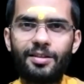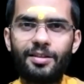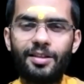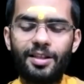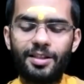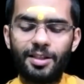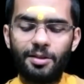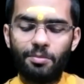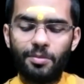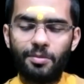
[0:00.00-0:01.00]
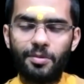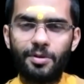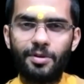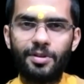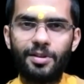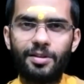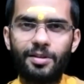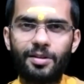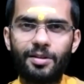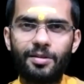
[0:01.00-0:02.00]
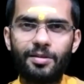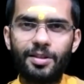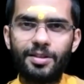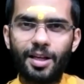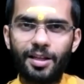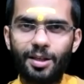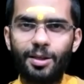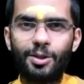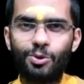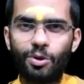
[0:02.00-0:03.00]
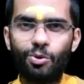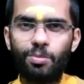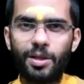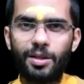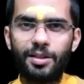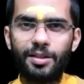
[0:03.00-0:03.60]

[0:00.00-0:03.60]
it is said, this Chaitanya Swarupa